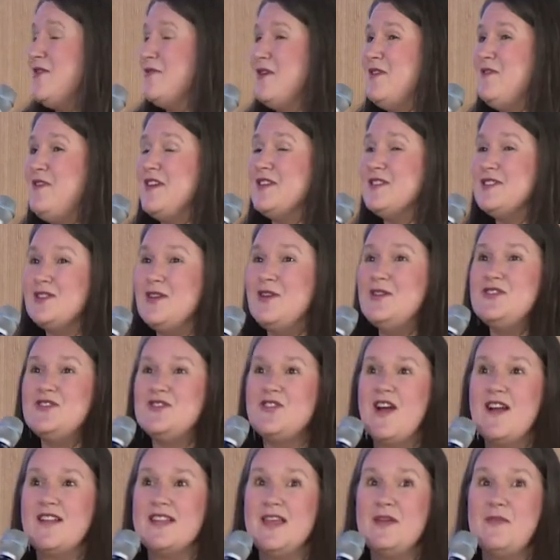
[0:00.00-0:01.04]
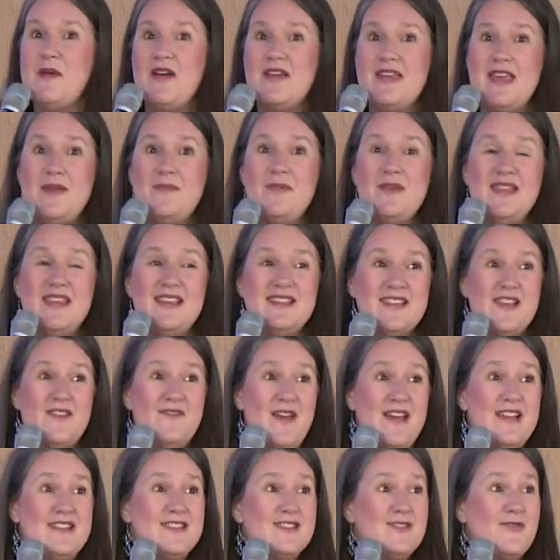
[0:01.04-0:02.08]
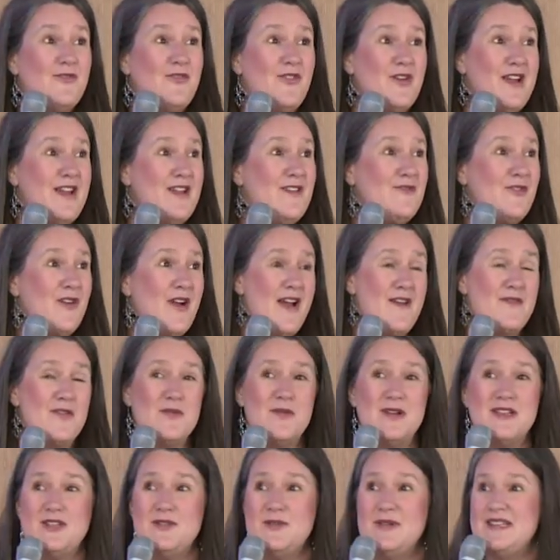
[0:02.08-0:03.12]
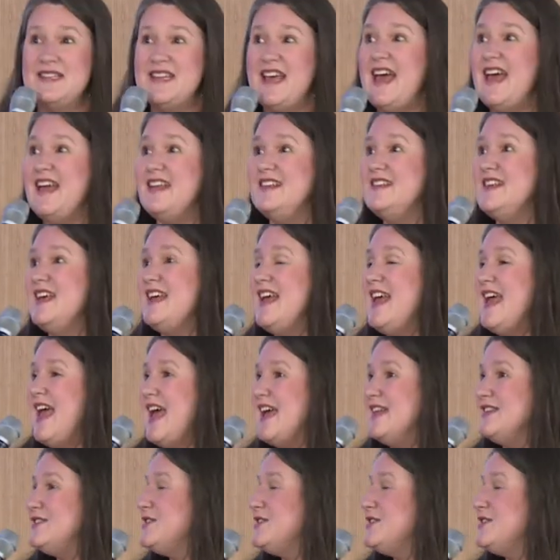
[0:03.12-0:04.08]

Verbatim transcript: We feel so strongly about keeping these events free for everyone to attend, and